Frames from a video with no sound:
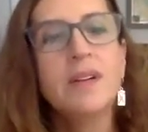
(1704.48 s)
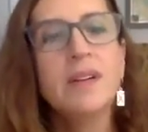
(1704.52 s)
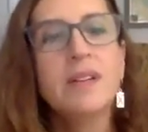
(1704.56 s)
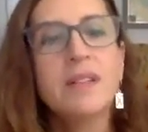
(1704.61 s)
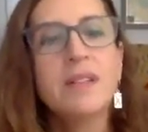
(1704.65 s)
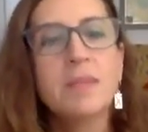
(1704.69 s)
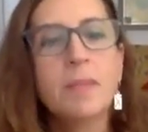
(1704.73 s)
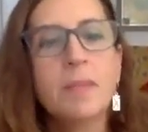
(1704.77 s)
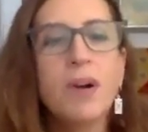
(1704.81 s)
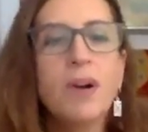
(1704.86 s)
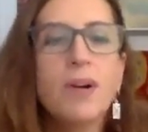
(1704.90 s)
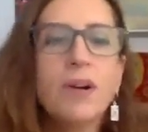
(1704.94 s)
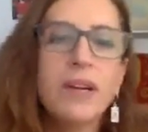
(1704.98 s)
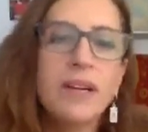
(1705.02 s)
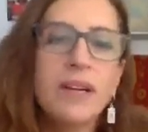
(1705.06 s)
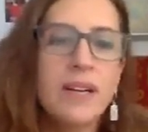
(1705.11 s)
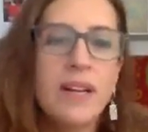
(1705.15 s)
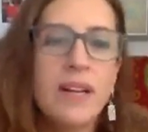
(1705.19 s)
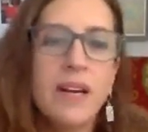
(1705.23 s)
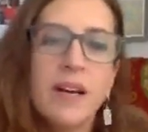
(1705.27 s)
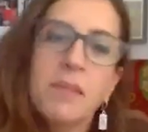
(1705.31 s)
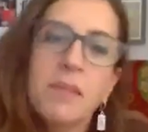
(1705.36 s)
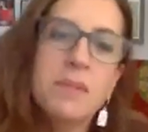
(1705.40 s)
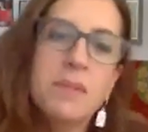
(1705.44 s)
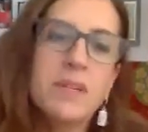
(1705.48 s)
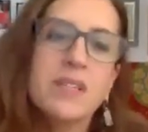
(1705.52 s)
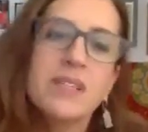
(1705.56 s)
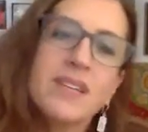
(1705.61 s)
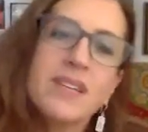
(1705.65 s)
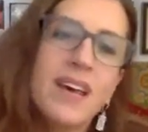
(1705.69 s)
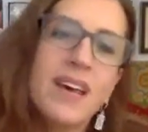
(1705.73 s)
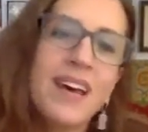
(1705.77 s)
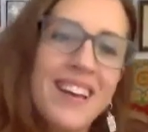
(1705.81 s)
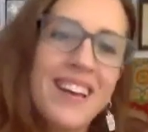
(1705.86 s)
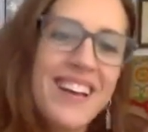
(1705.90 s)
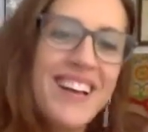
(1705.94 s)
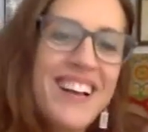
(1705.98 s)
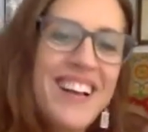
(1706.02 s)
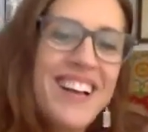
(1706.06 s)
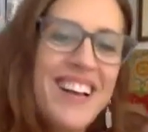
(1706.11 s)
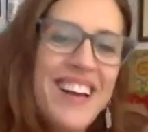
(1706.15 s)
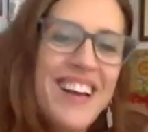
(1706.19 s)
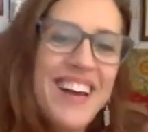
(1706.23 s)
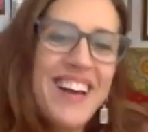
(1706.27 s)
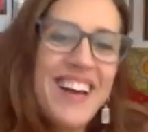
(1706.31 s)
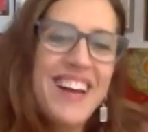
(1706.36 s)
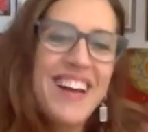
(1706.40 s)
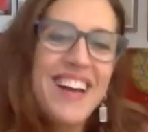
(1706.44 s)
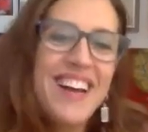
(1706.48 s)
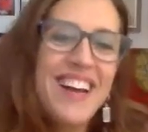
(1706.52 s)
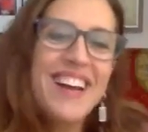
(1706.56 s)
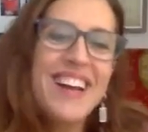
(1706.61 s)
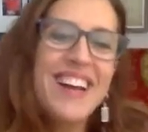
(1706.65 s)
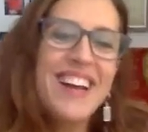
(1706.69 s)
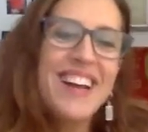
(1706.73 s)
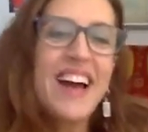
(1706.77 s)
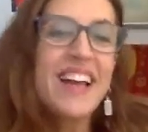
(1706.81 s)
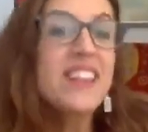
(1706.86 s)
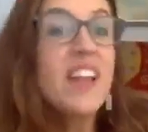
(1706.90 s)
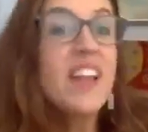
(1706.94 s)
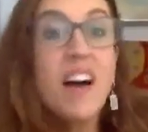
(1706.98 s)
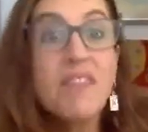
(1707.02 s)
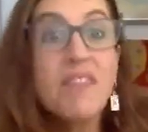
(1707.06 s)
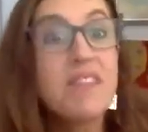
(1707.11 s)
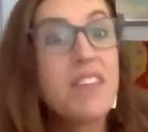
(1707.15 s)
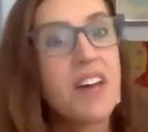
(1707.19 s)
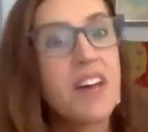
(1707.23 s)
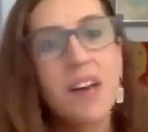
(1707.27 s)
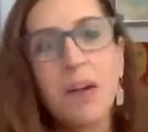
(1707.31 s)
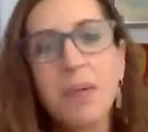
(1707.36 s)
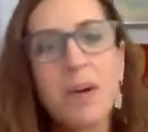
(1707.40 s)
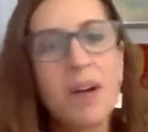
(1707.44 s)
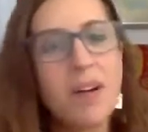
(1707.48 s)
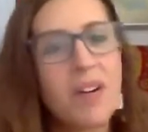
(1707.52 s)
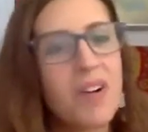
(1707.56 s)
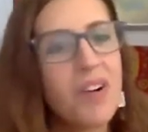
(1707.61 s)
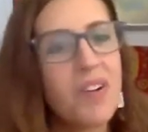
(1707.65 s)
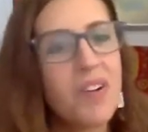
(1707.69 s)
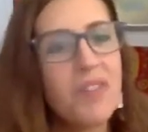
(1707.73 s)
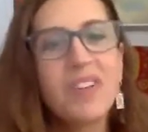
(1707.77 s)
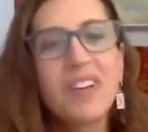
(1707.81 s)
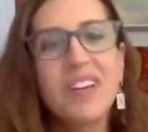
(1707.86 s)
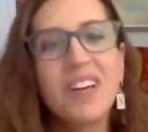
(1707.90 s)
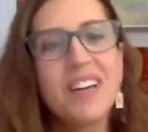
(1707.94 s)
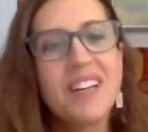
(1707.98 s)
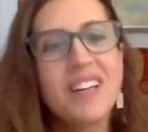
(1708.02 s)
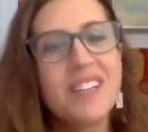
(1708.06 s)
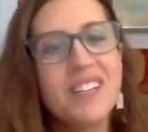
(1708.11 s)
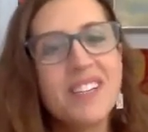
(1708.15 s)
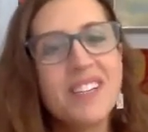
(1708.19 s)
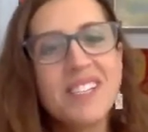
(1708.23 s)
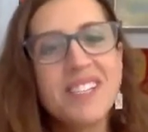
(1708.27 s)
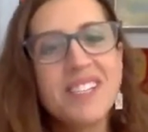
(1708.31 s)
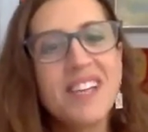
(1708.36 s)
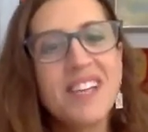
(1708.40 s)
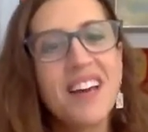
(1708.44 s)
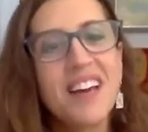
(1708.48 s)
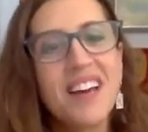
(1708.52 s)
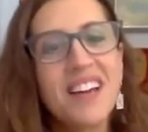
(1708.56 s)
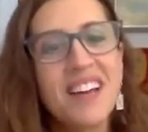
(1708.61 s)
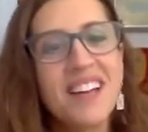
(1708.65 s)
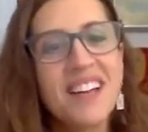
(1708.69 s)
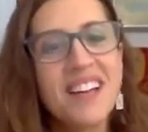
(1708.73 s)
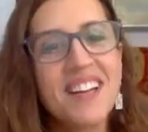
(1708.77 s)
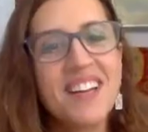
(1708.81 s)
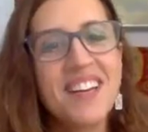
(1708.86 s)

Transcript: smart and dumb, just like, and I love that about Harvey. I just thought.